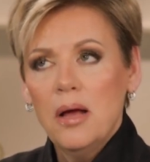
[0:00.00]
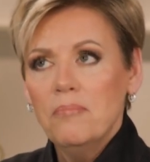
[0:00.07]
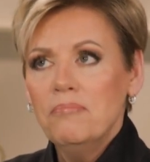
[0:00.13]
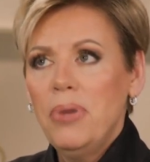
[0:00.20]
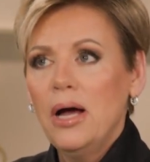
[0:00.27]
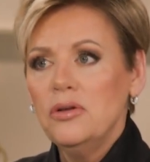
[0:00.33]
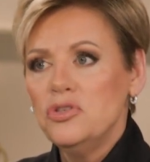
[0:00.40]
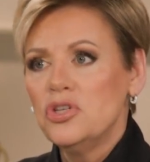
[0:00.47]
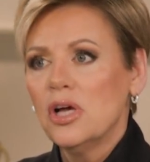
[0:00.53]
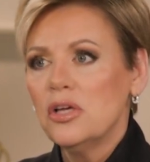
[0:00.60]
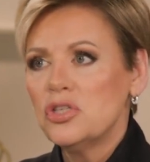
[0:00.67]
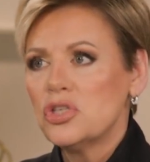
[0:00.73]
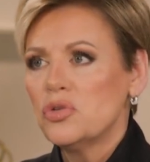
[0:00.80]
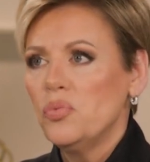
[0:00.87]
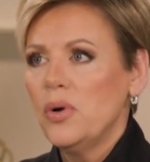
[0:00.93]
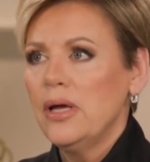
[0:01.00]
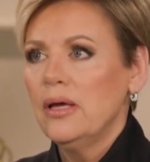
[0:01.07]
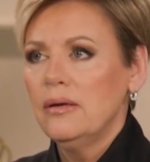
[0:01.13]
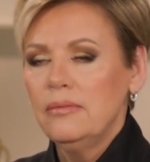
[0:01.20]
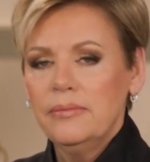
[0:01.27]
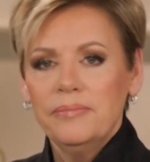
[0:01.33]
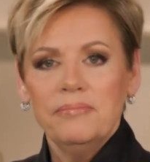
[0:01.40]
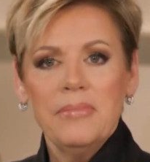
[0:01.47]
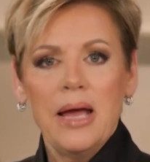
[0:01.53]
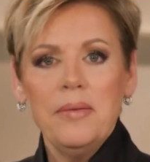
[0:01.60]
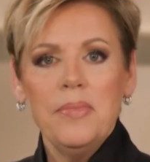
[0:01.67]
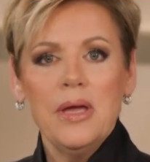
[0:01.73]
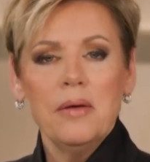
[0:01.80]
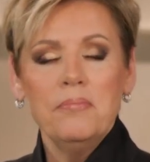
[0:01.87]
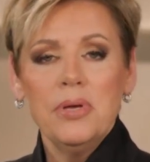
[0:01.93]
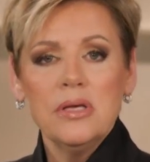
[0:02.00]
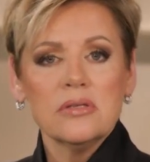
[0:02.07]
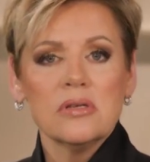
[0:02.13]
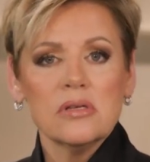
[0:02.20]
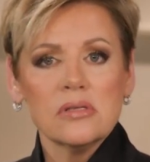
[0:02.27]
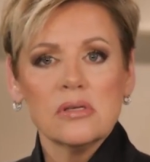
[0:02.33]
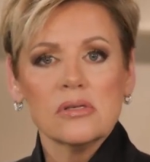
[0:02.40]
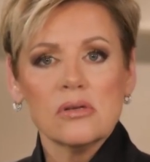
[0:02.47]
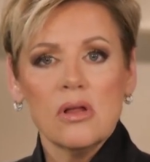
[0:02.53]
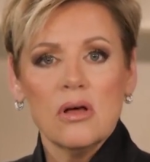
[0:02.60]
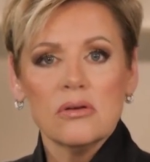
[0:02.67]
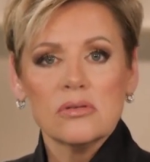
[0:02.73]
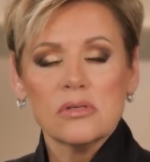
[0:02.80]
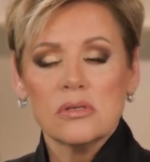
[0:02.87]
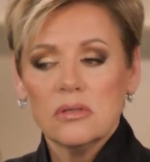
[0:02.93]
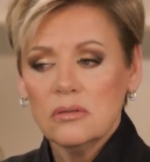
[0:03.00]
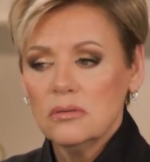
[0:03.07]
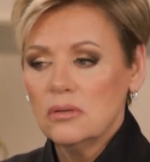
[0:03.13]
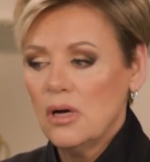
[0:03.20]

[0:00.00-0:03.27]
but just when maybe a business is lost,